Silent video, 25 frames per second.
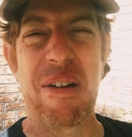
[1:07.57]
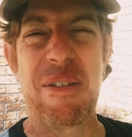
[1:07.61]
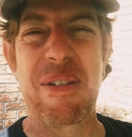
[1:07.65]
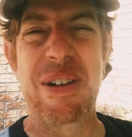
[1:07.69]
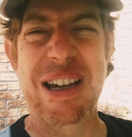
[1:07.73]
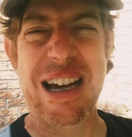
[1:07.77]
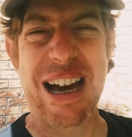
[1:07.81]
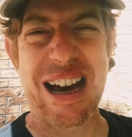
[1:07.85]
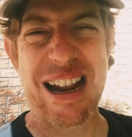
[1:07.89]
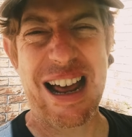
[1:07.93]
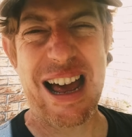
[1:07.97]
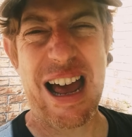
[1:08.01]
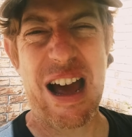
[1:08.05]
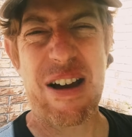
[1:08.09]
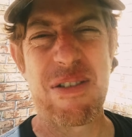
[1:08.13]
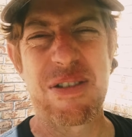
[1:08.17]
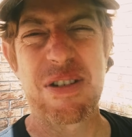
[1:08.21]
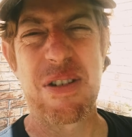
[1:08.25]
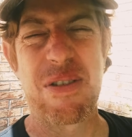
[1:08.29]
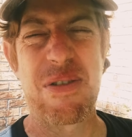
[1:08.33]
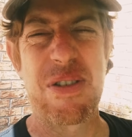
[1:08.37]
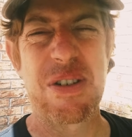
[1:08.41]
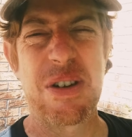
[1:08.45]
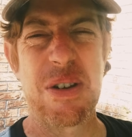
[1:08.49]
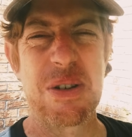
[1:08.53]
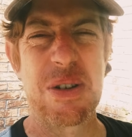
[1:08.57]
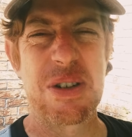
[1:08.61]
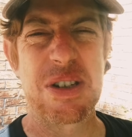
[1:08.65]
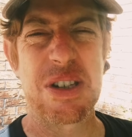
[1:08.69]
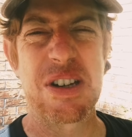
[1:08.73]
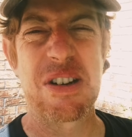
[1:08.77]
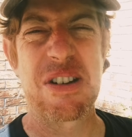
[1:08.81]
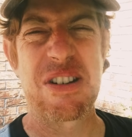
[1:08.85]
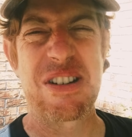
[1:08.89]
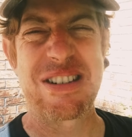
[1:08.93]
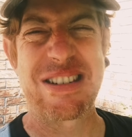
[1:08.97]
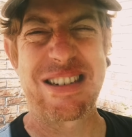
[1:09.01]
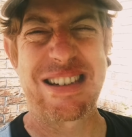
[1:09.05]
We kind of have a few
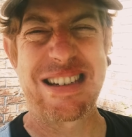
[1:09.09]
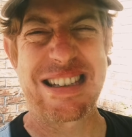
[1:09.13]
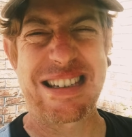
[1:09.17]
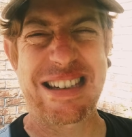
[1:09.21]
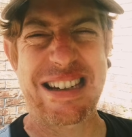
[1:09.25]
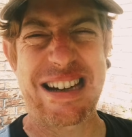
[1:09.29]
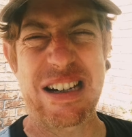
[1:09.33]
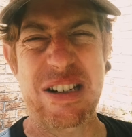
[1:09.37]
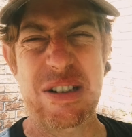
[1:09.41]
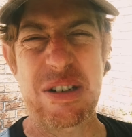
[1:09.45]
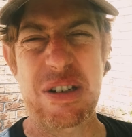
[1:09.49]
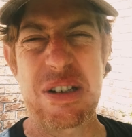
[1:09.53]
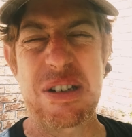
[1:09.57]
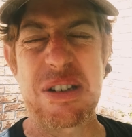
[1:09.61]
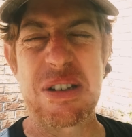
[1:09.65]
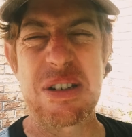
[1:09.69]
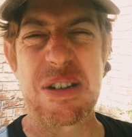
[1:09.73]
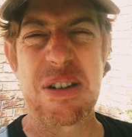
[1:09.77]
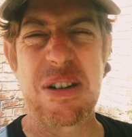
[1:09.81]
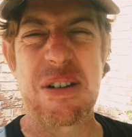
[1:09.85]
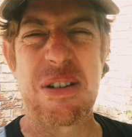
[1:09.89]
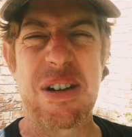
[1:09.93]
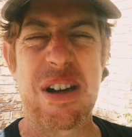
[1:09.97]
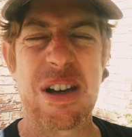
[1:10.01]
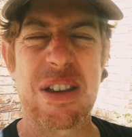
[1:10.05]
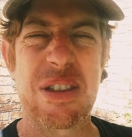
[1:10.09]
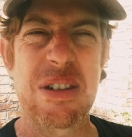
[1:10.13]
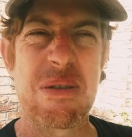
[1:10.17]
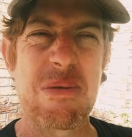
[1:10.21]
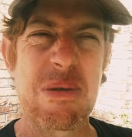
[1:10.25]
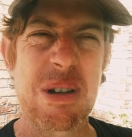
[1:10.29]
serious discussions, you know, nothing.